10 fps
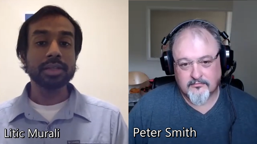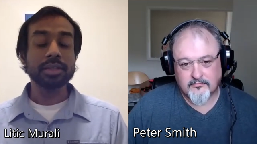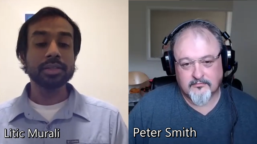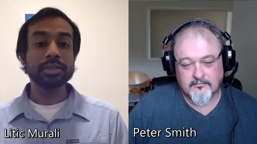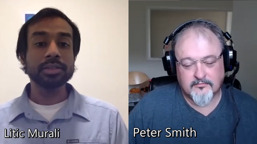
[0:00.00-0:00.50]

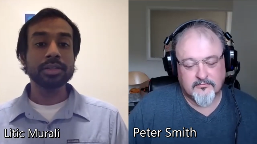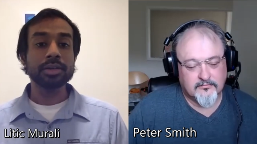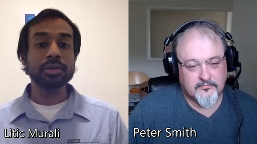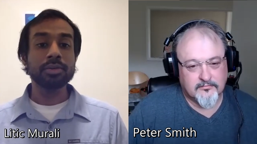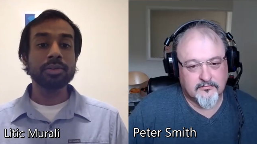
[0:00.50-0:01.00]

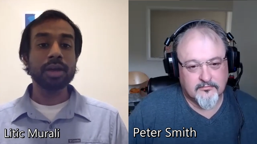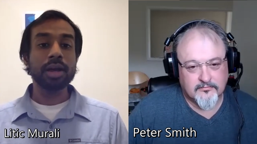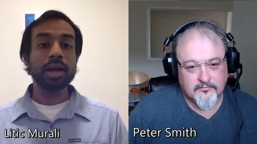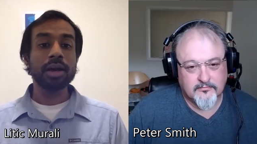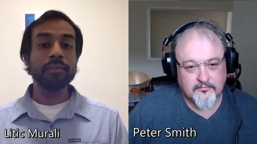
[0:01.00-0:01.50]
Speaker 1: so
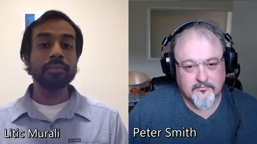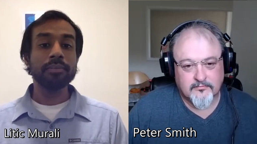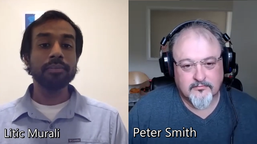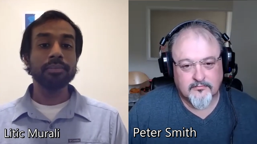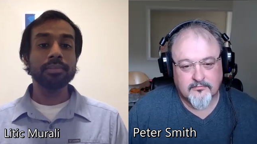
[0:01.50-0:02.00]
um,
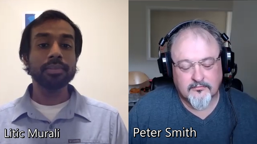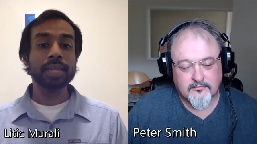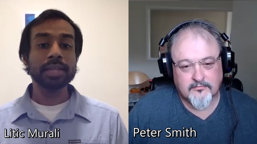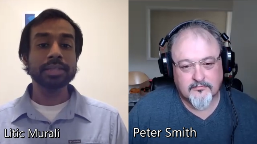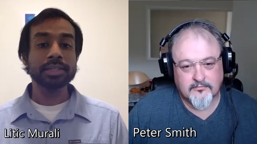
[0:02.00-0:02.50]

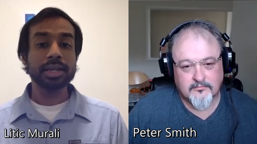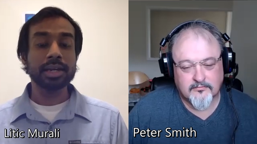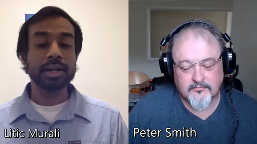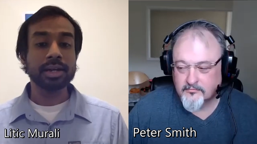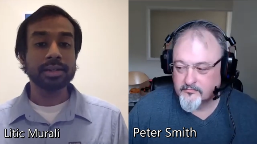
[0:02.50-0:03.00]
next,
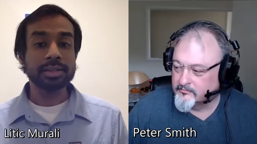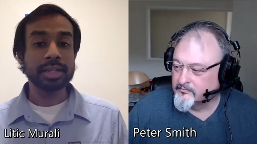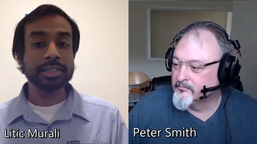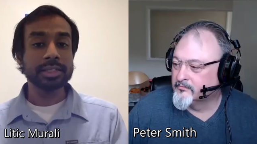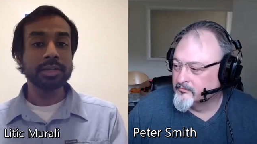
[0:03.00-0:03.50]
uh, I'd
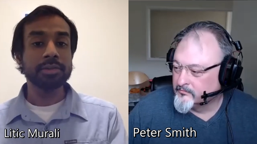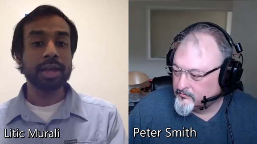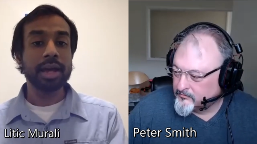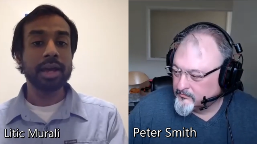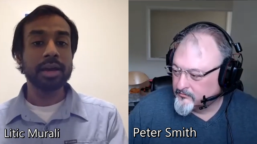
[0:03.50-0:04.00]
like to know
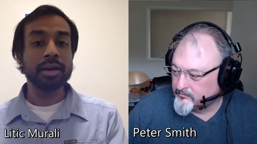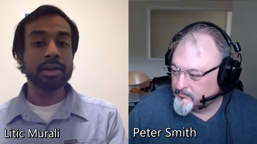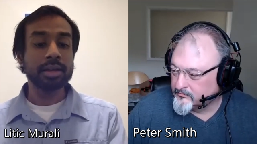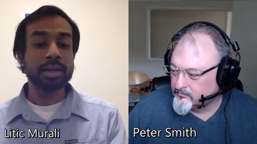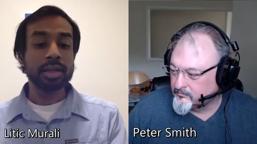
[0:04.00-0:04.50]
uh,
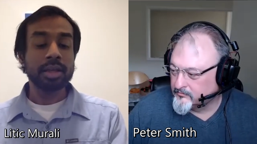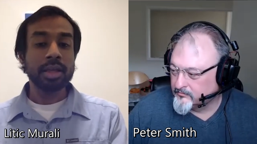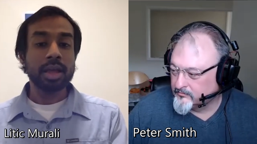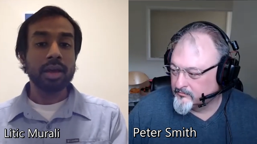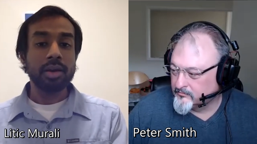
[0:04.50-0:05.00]

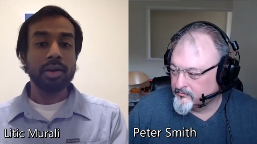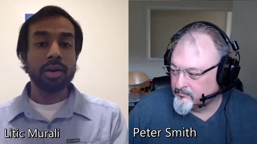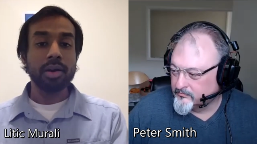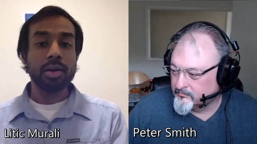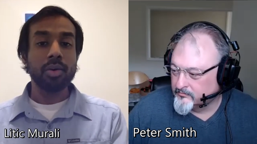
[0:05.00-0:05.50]

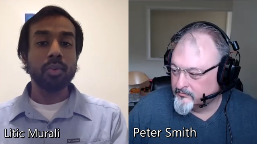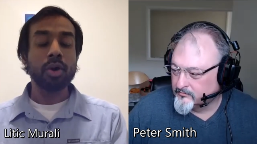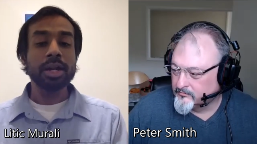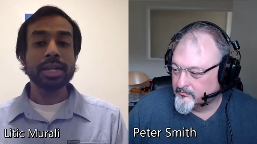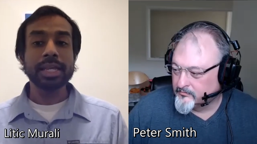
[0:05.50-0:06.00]

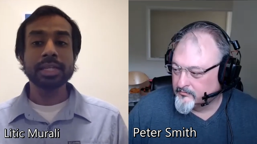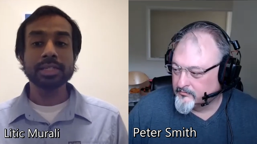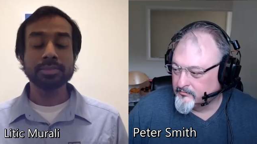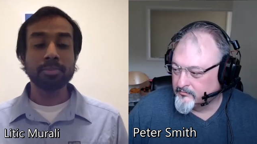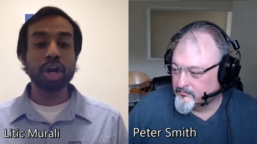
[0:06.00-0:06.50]
what
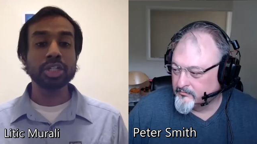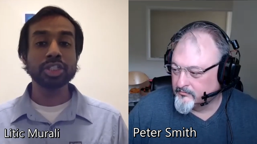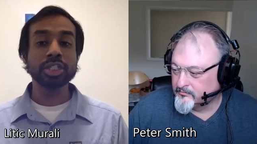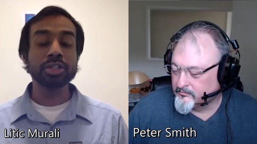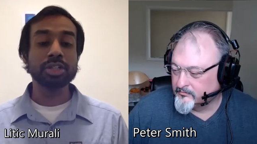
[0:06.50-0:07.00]
is
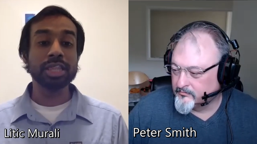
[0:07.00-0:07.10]
marginal